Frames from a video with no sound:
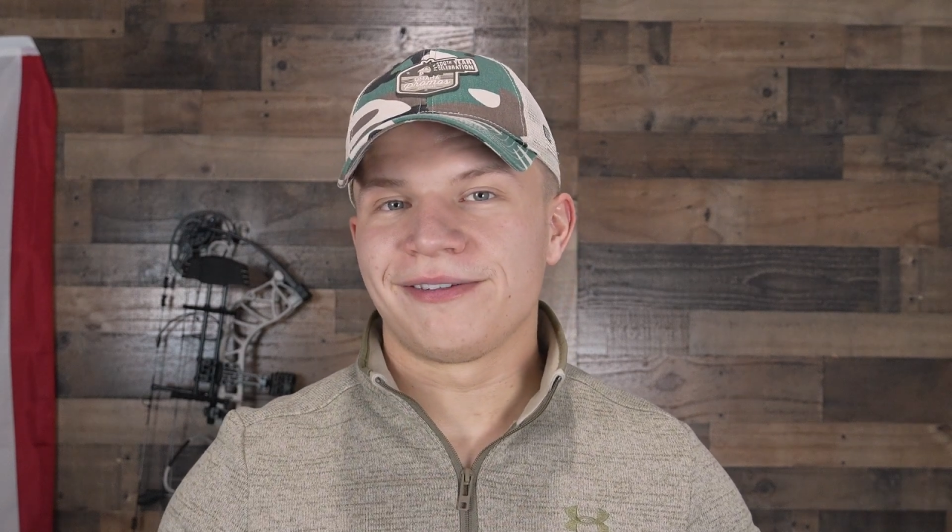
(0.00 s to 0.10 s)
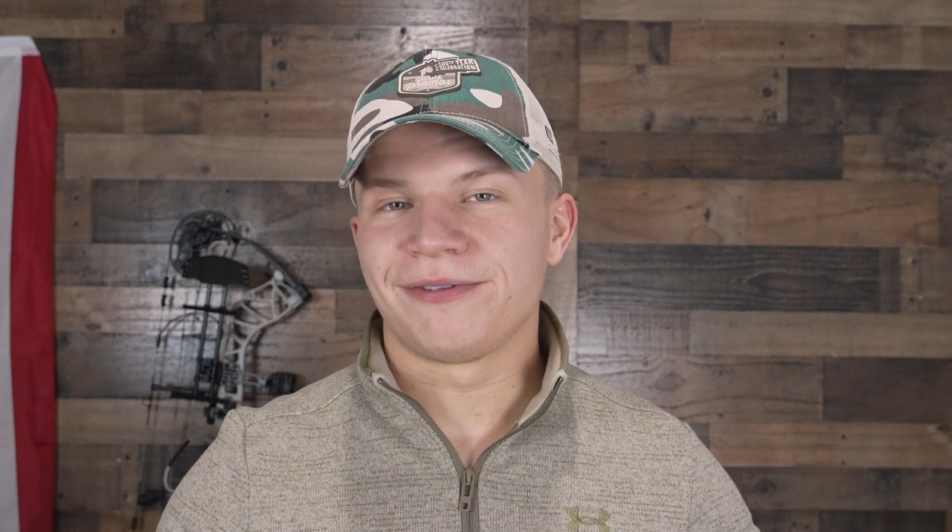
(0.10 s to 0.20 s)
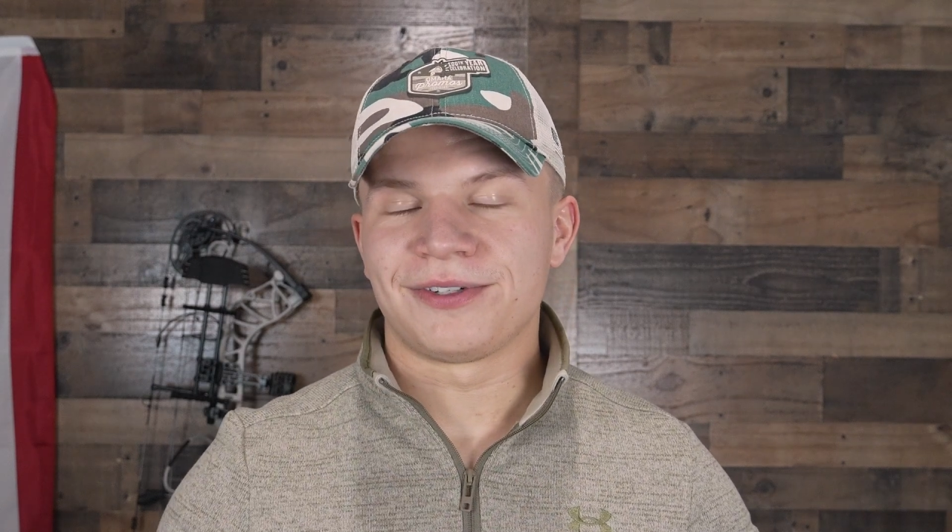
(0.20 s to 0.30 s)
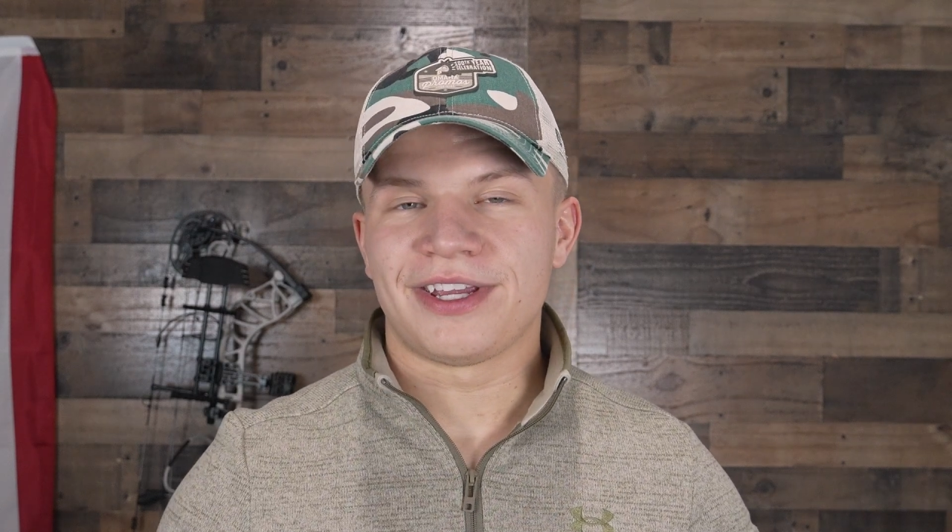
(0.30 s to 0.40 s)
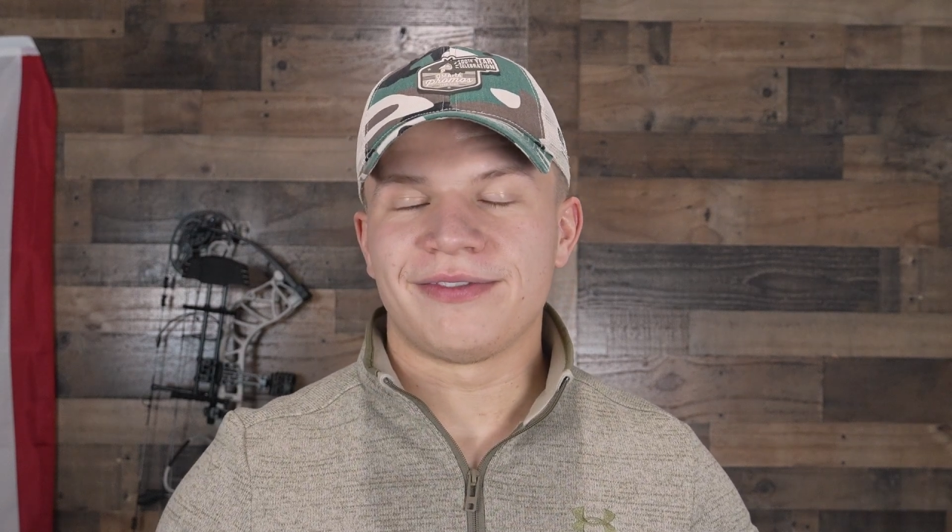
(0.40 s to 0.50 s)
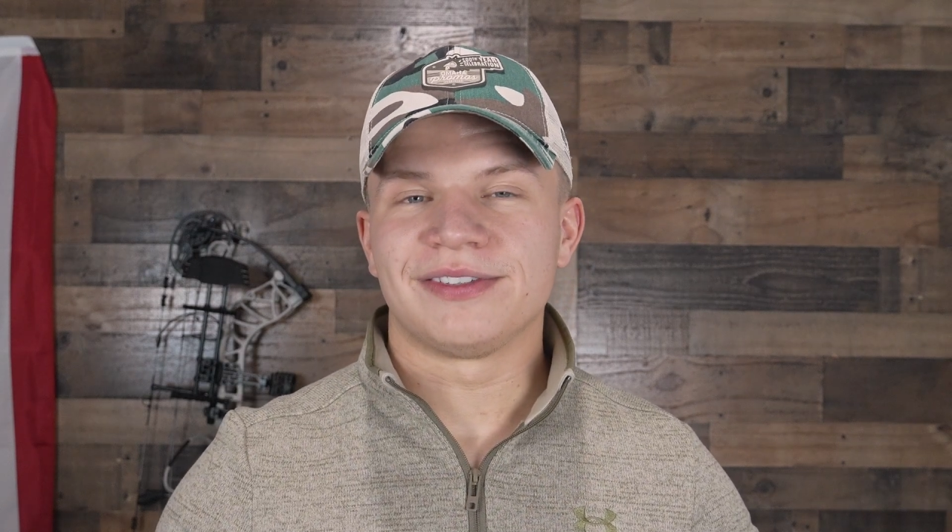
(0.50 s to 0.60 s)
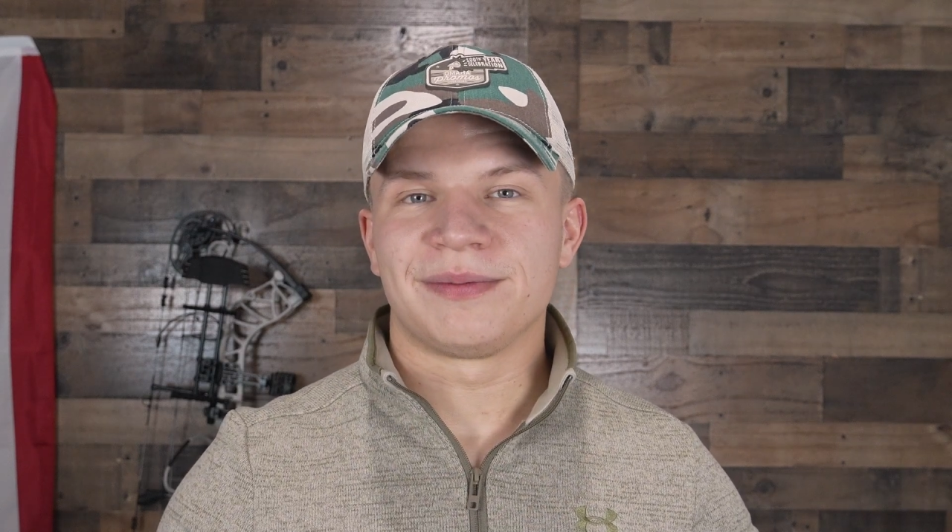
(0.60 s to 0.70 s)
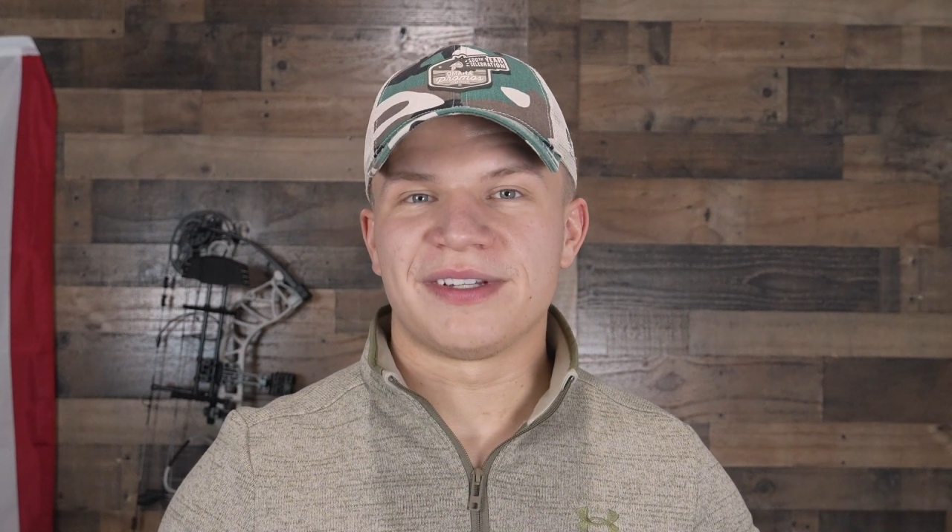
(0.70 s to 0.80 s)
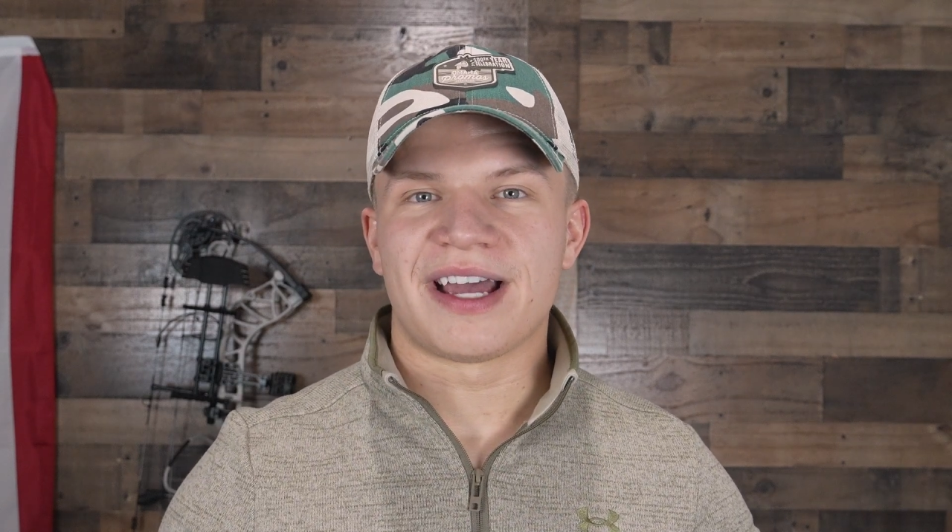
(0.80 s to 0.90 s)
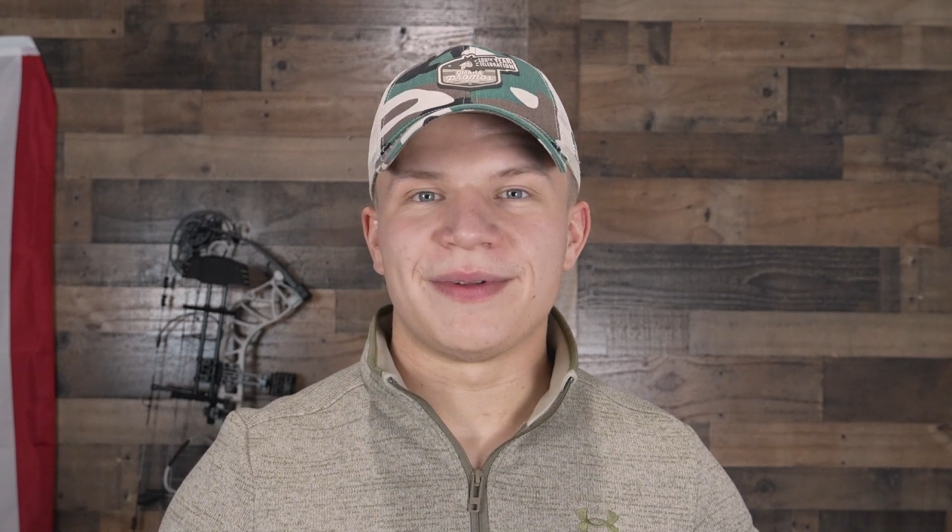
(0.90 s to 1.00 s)
for saving
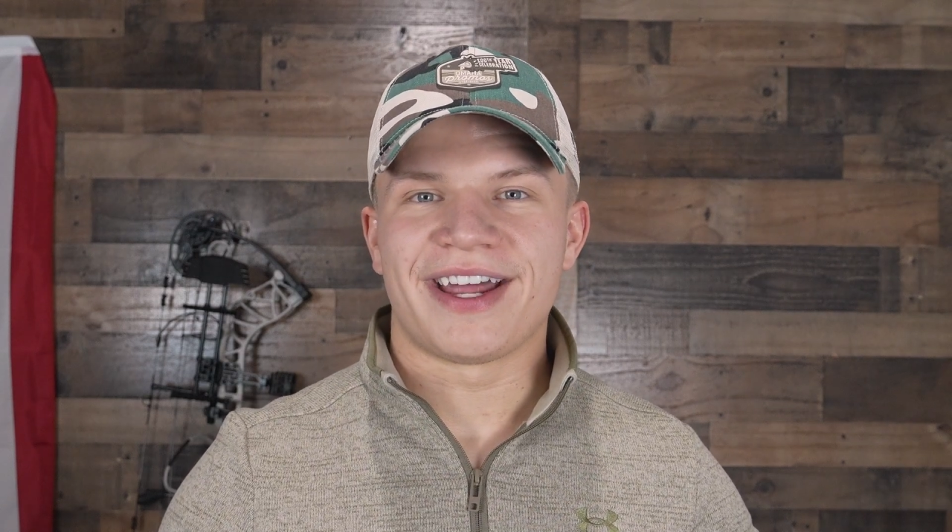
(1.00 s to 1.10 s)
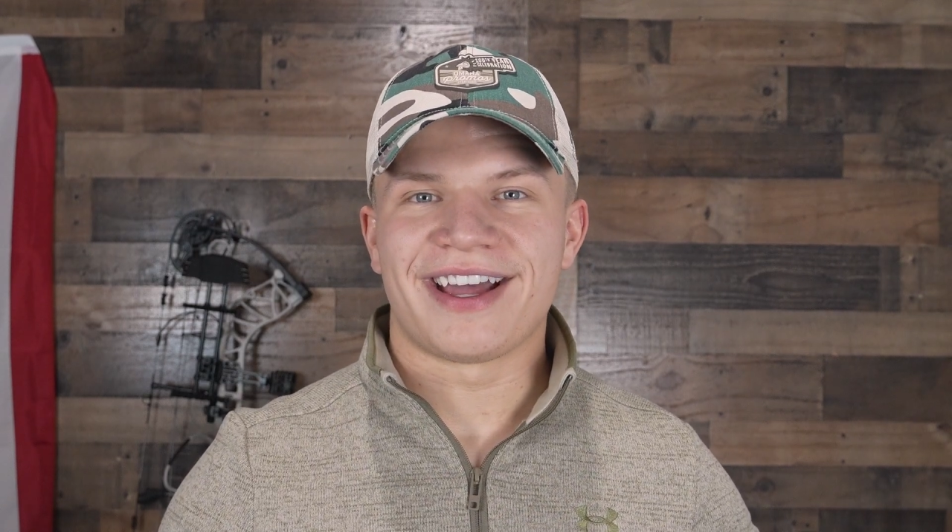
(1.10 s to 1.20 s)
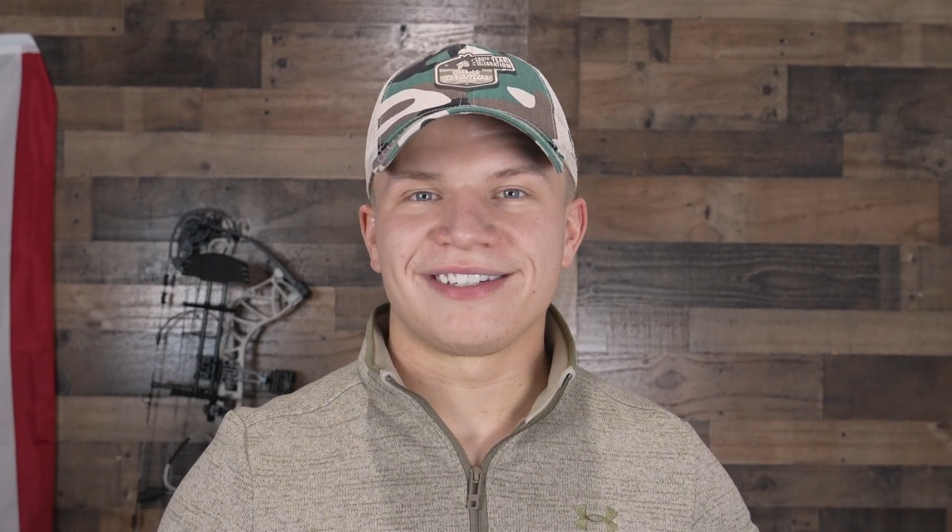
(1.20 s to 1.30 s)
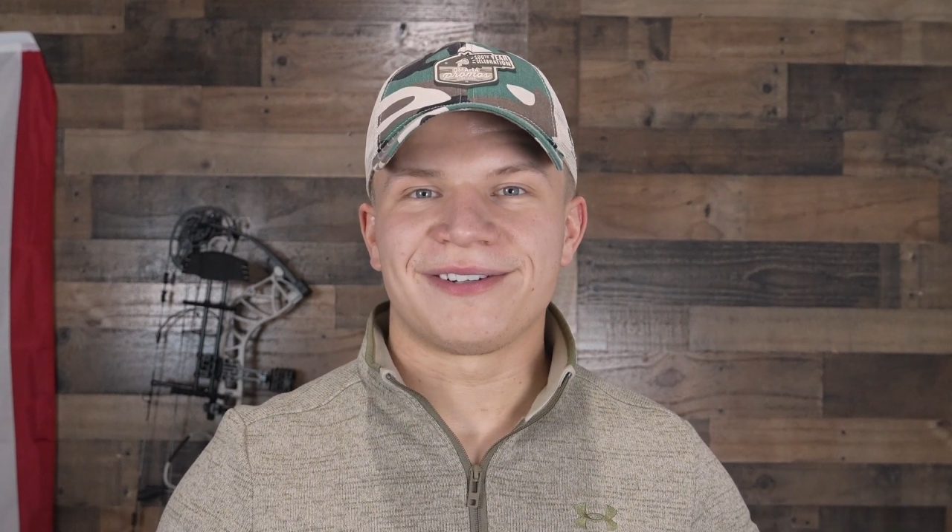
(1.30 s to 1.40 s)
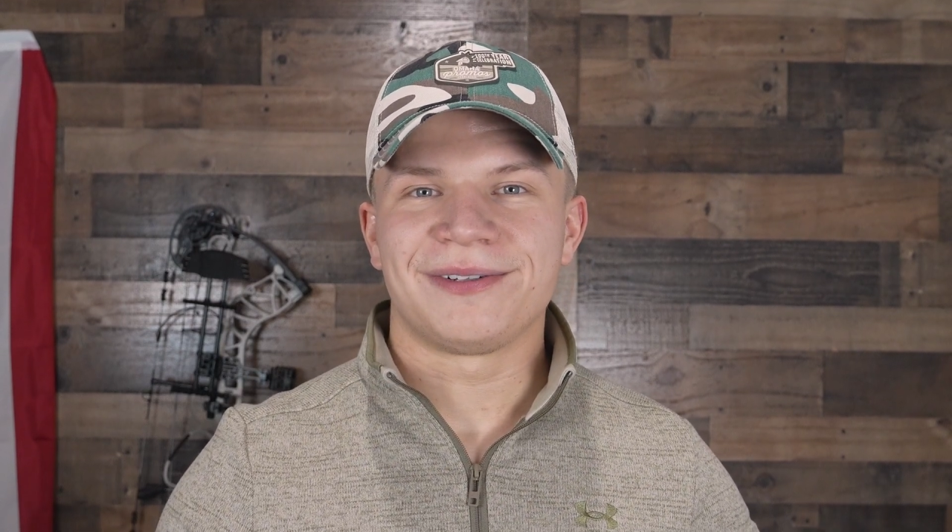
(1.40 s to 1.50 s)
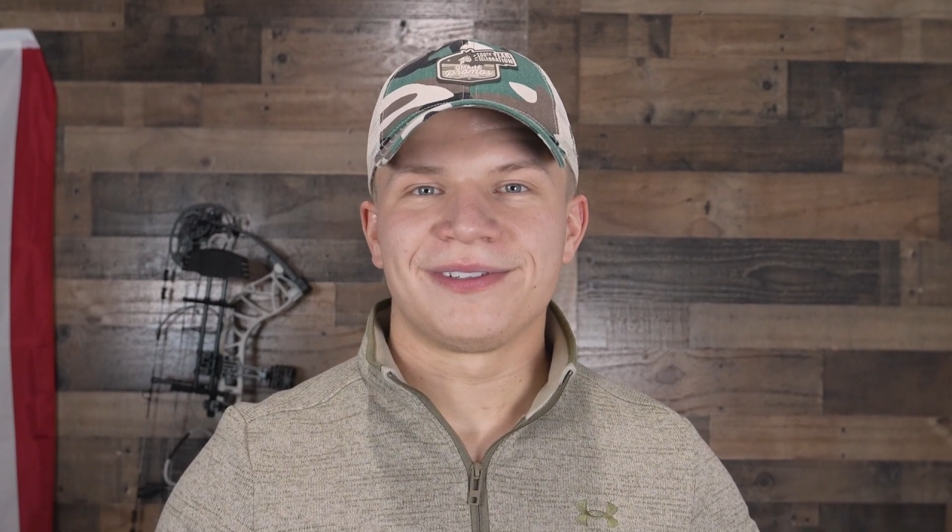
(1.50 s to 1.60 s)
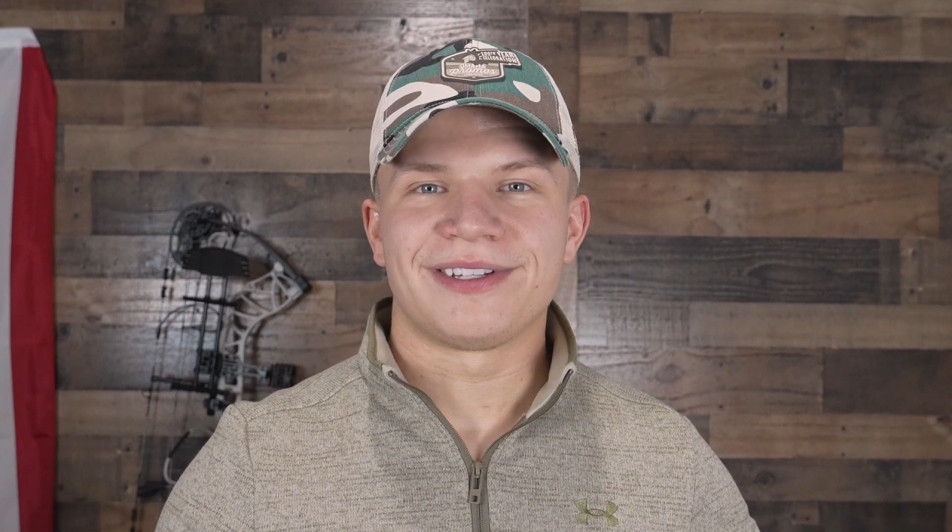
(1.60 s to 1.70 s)
some time and hassle.